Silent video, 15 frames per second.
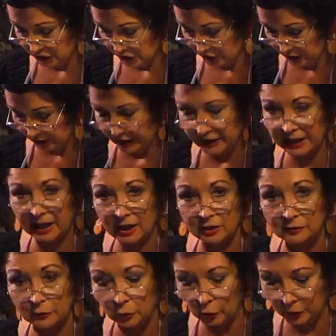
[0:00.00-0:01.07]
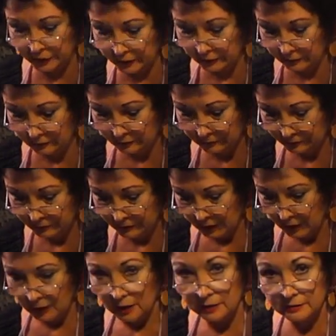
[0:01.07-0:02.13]
chili California.
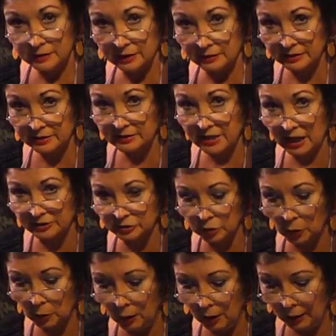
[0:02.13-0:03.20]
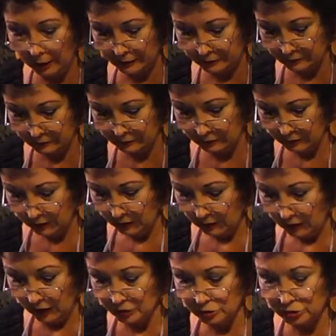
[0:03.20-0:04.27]
This is not so hot.
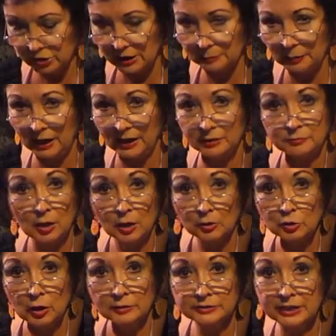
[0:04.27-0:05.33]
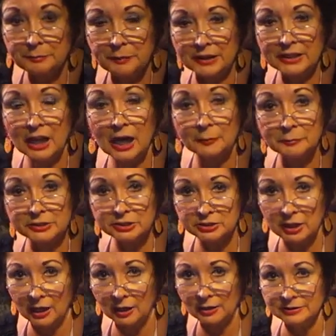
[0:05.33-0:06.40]
I usually buy, depending on how much
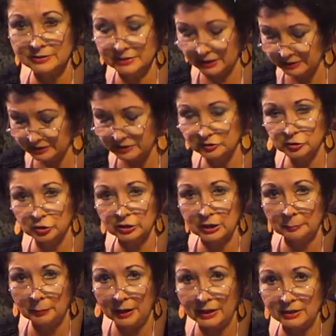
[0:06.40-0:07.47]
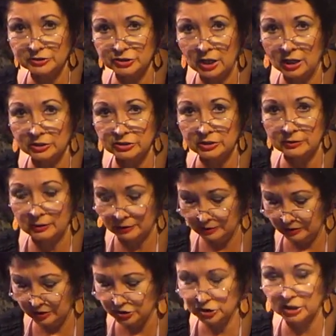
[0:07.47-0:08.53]
dozens you're going to buy on
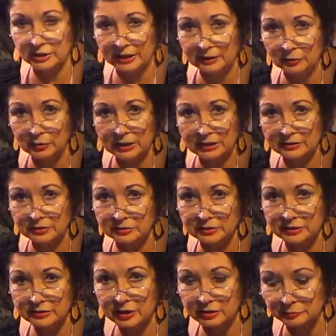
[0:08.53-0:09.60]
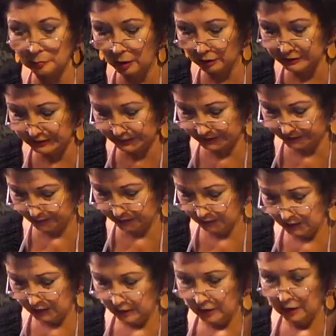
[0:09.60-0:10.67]
the chili. Okay, so this is a small dozen.
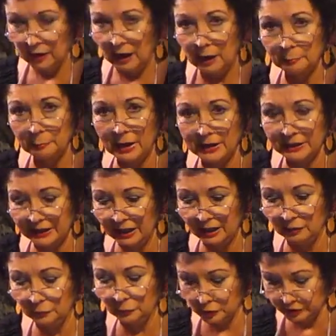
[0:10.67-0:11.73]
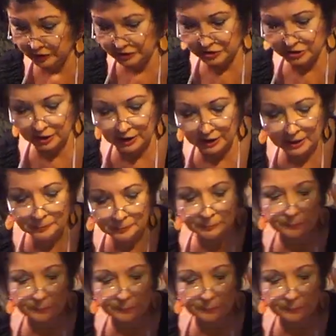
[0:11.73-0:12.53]
I'm buying California chili,